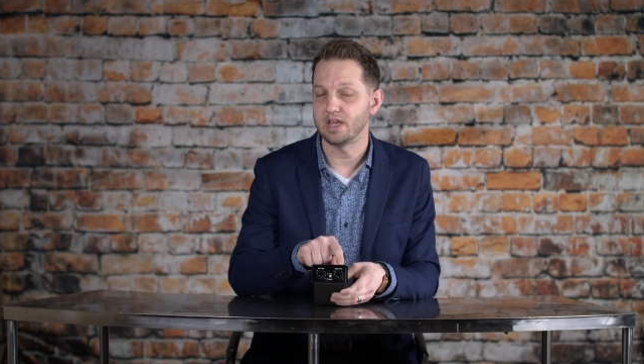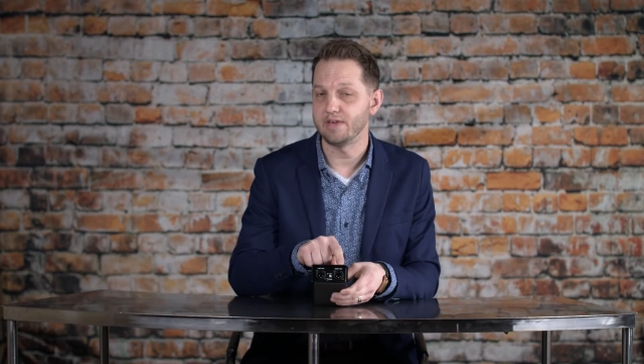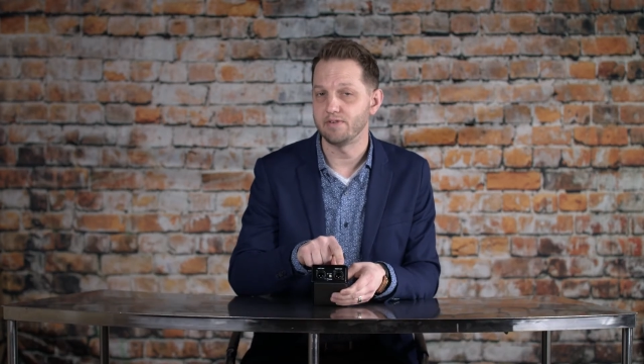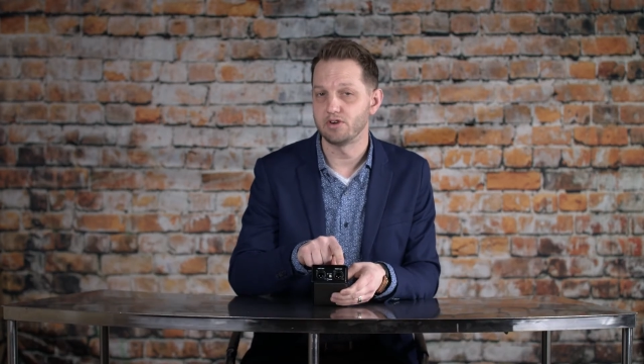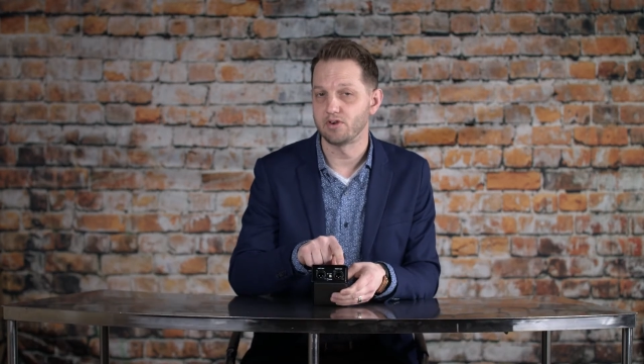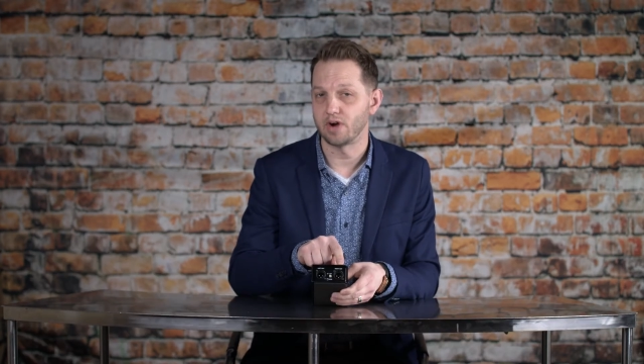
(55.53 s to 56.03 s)

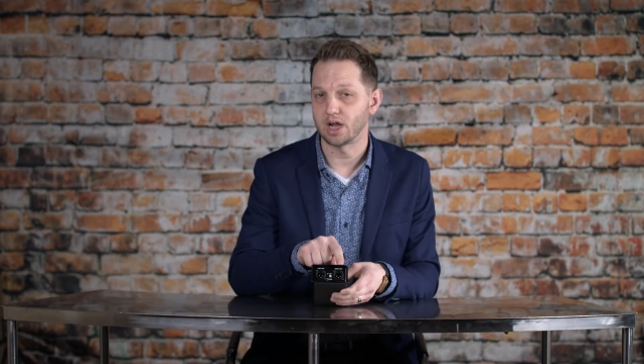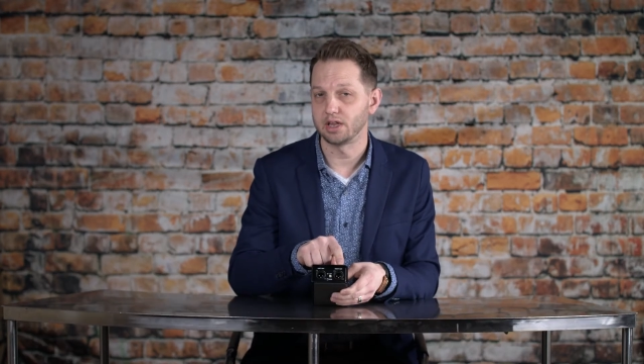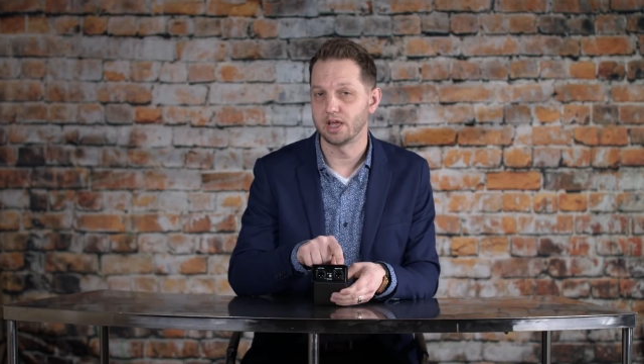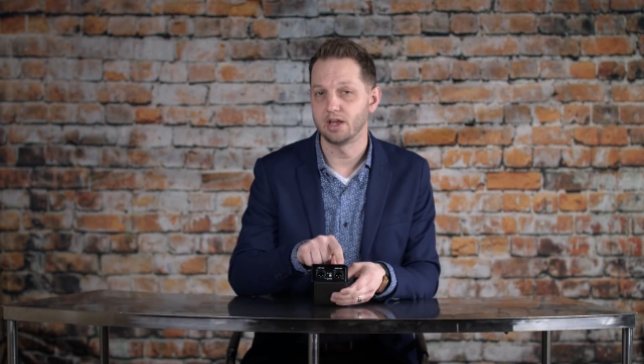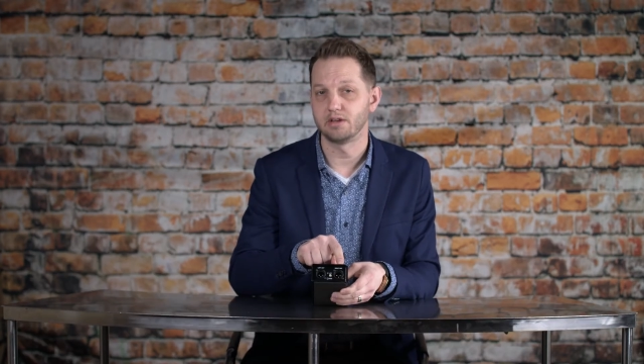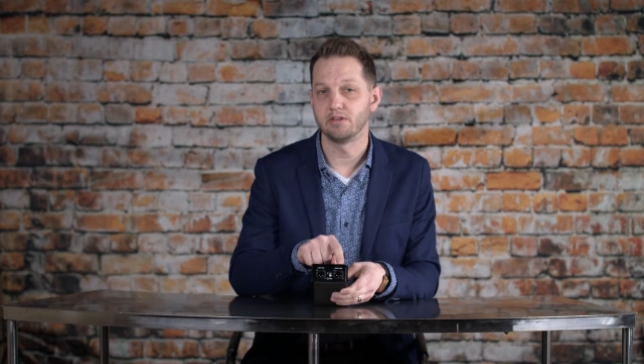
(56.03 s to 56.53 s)
even
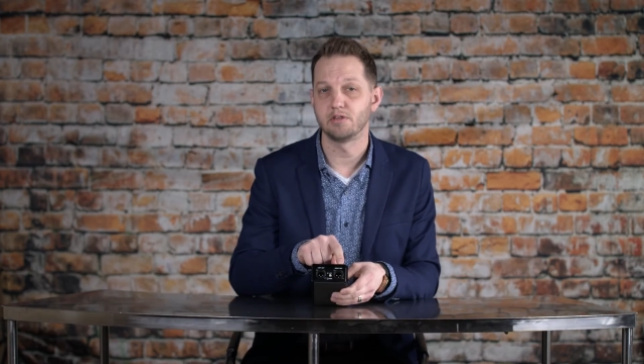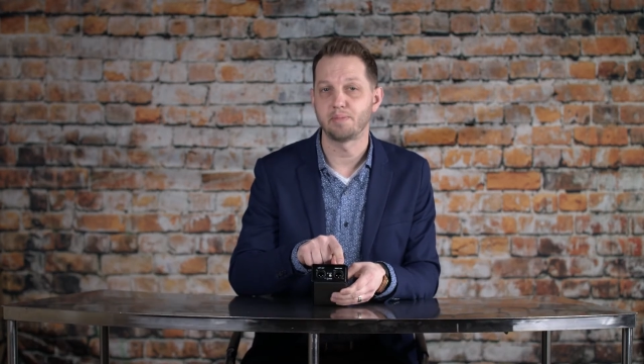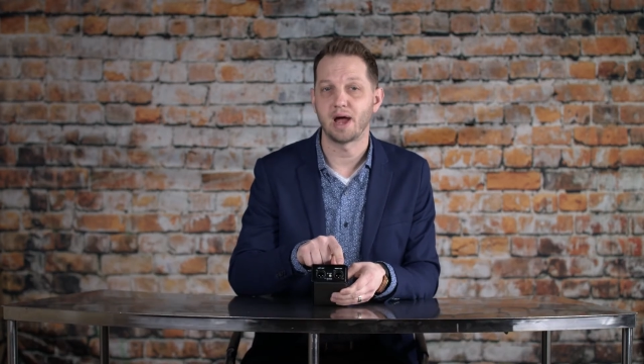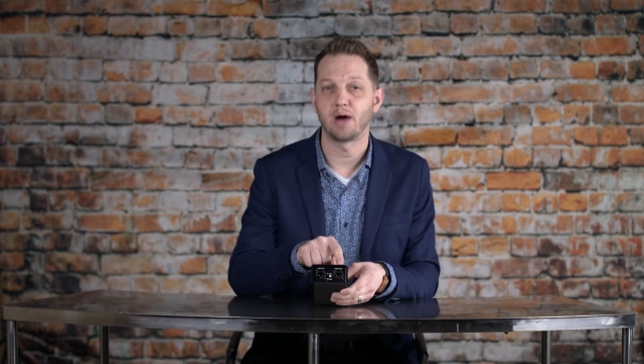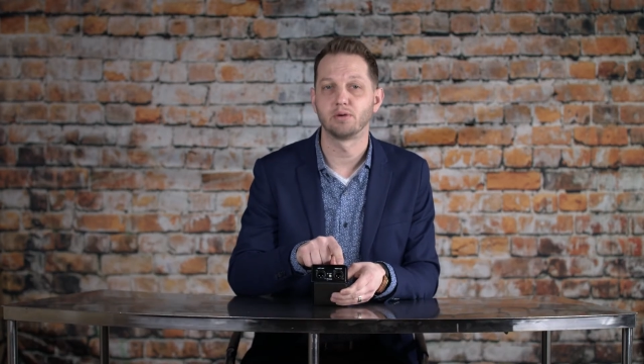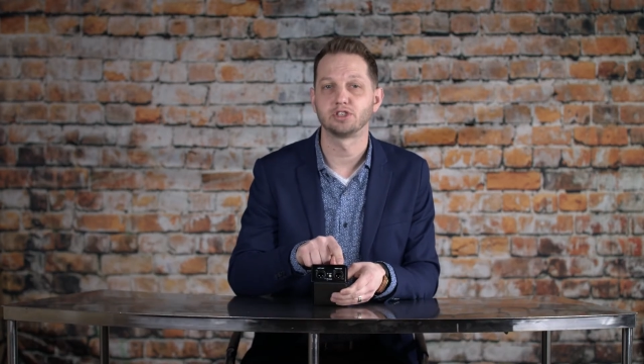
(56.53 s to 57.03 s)
directly into the
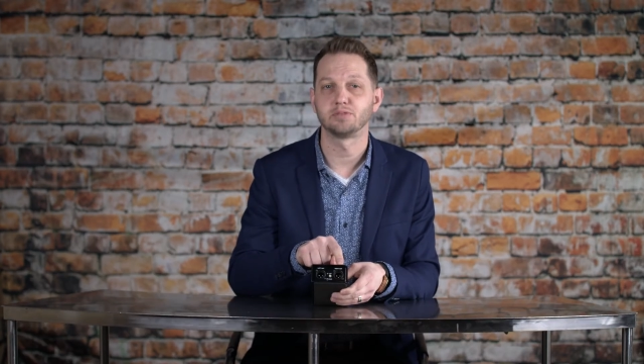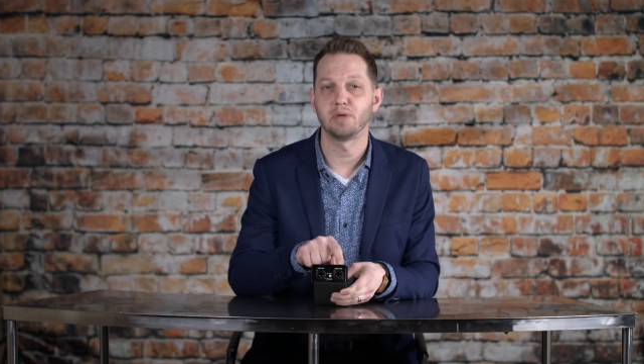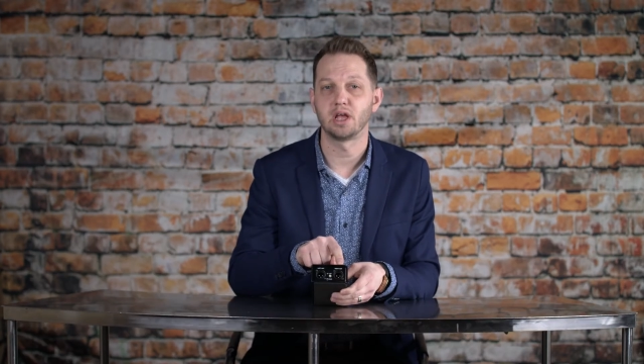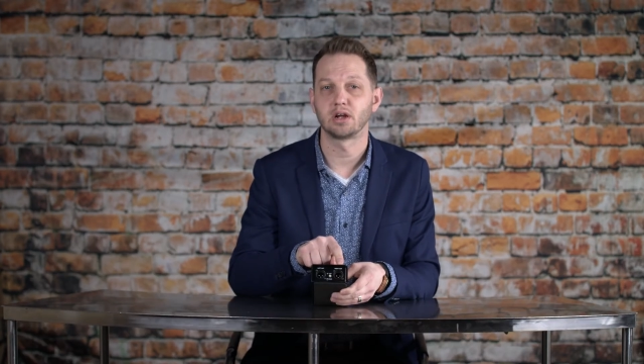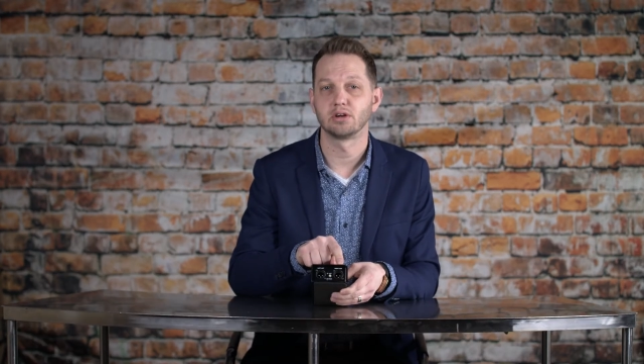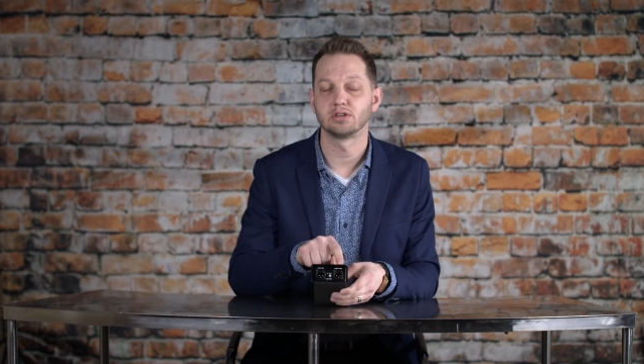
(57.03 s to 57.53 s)
powered
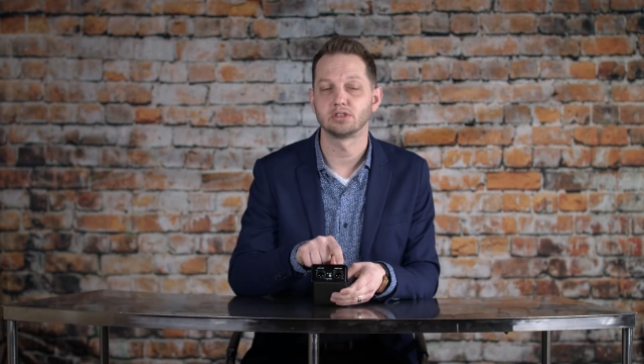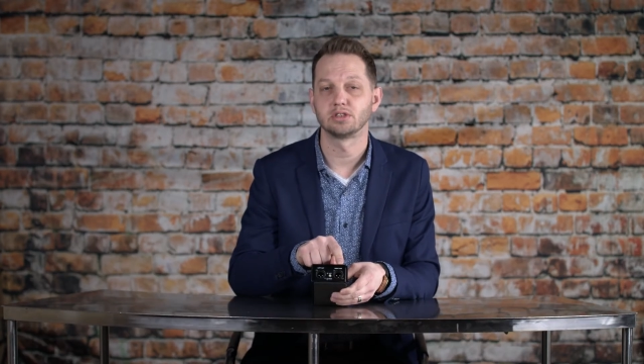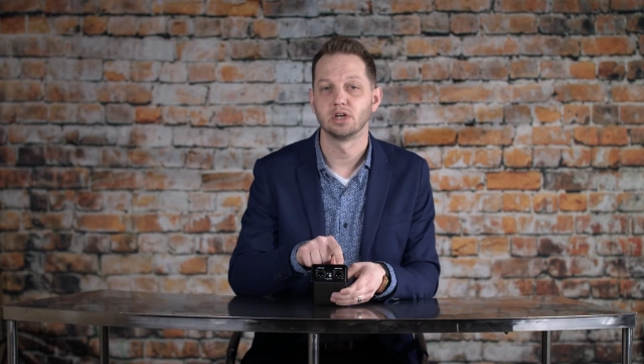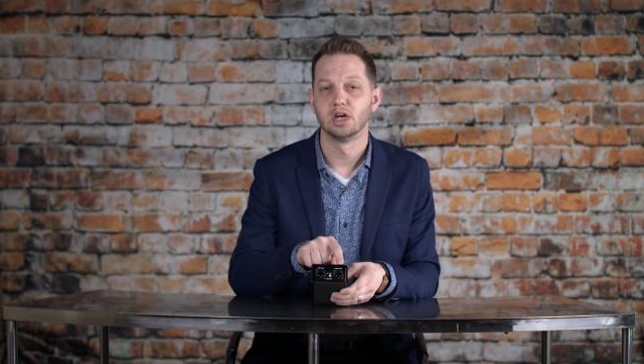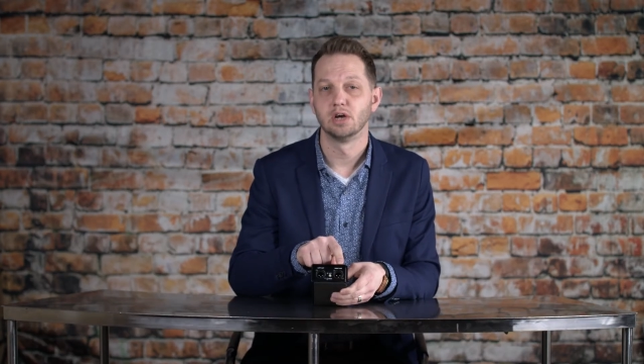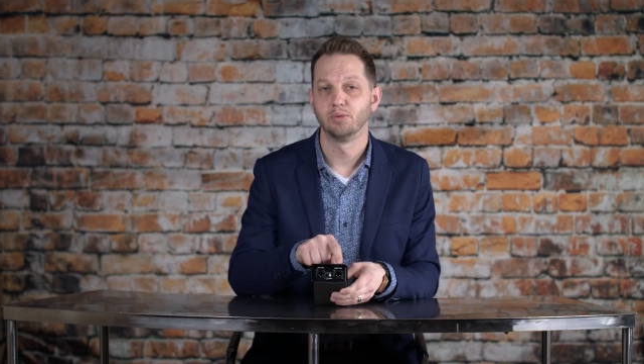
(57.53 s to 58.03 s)

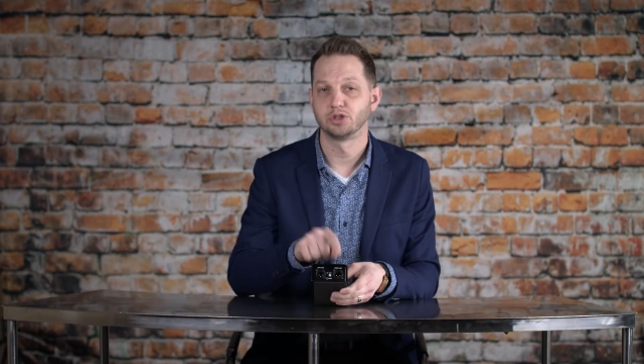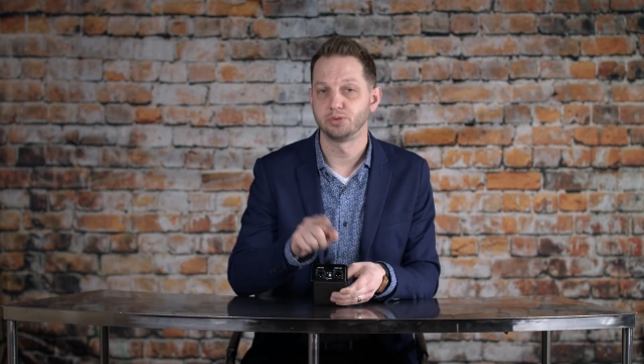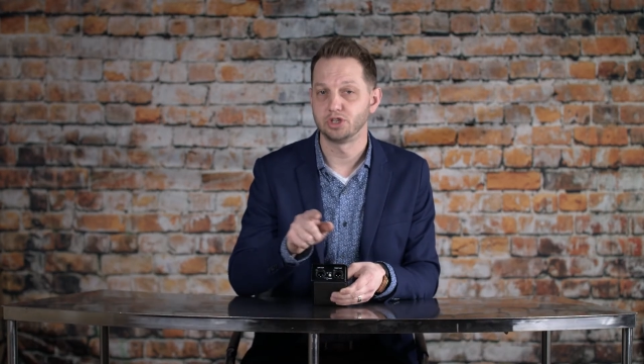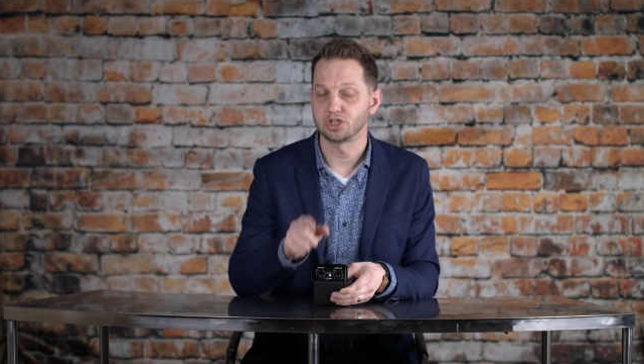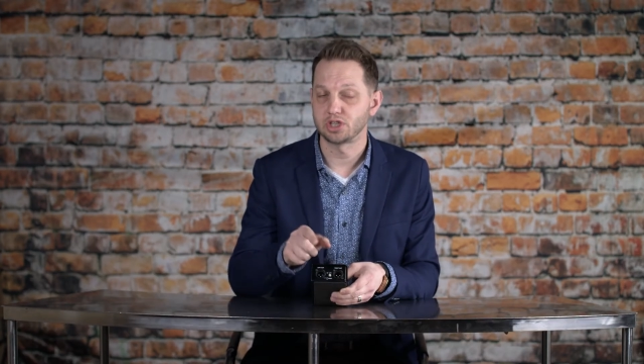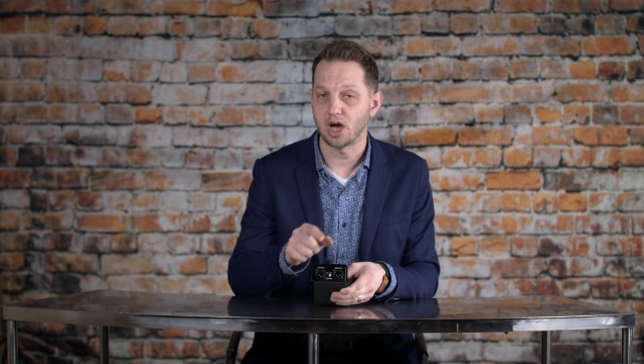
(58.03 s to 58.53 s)
speakers, which
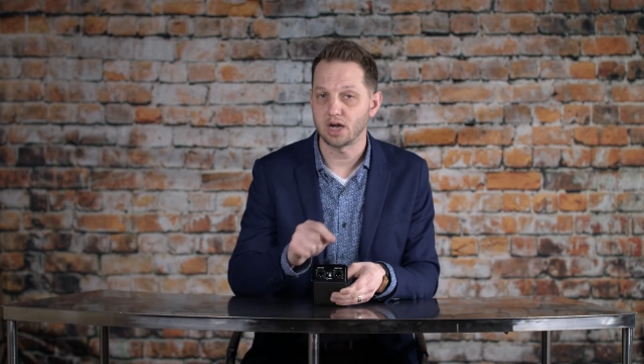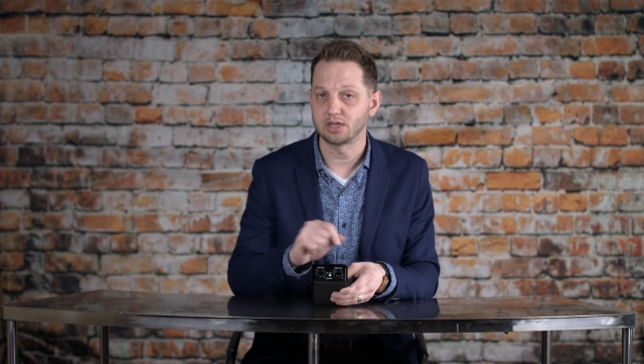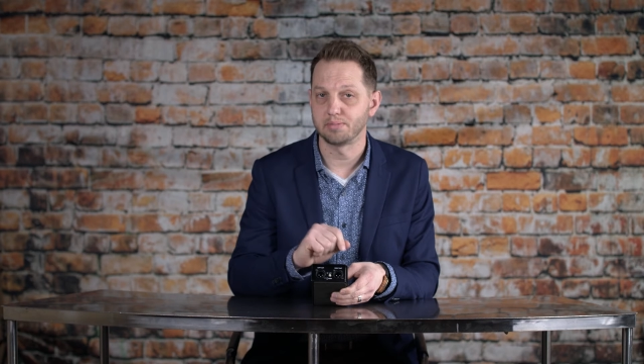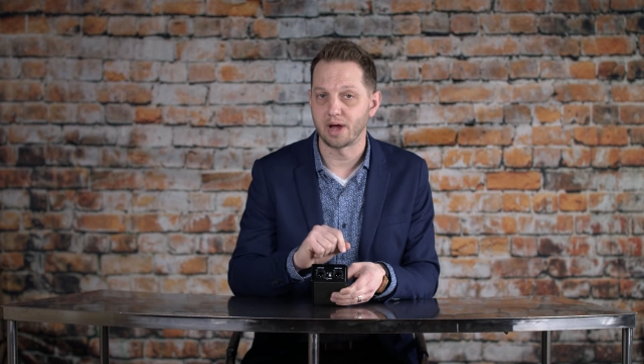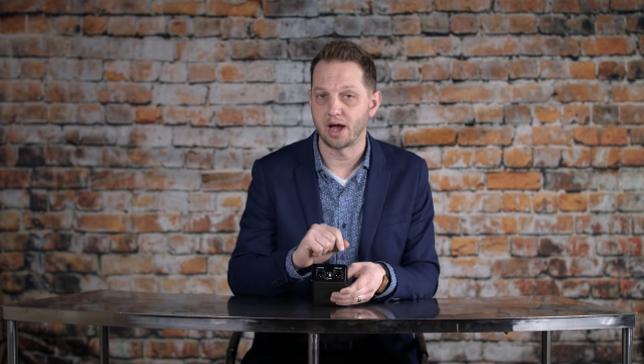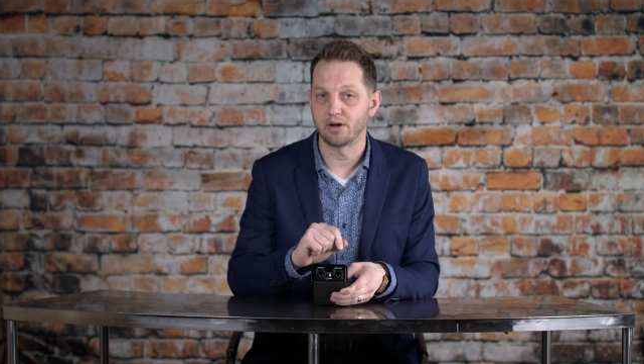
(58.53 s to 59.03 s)
we just talked
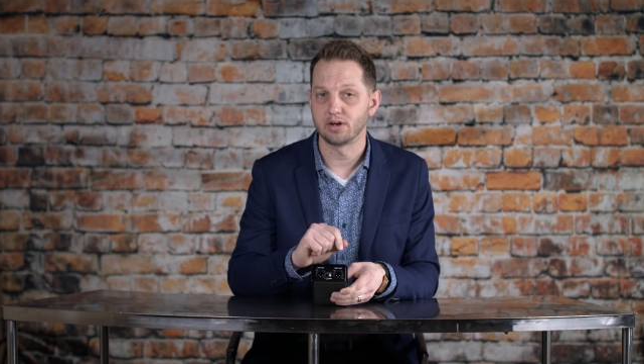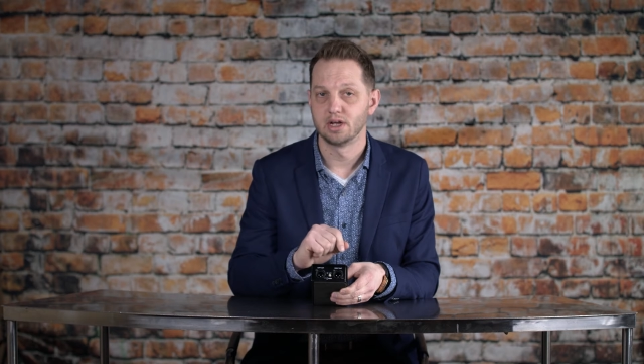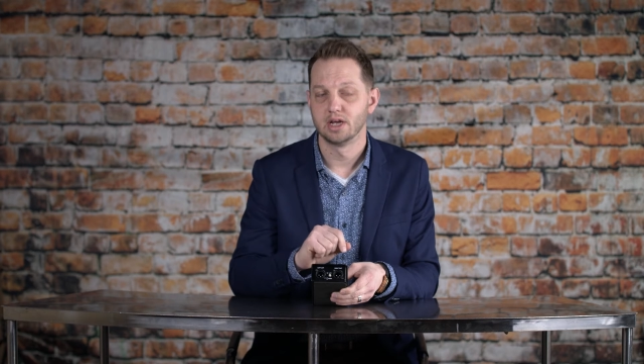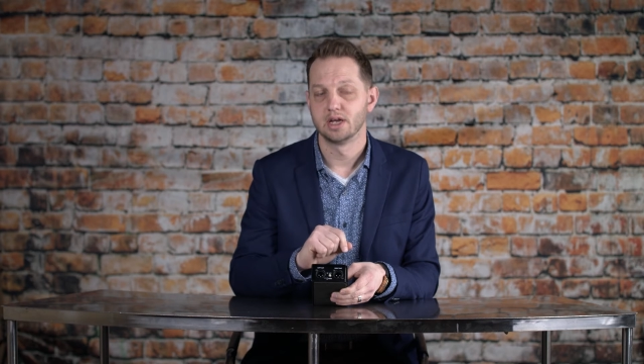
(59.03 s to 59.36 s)
about,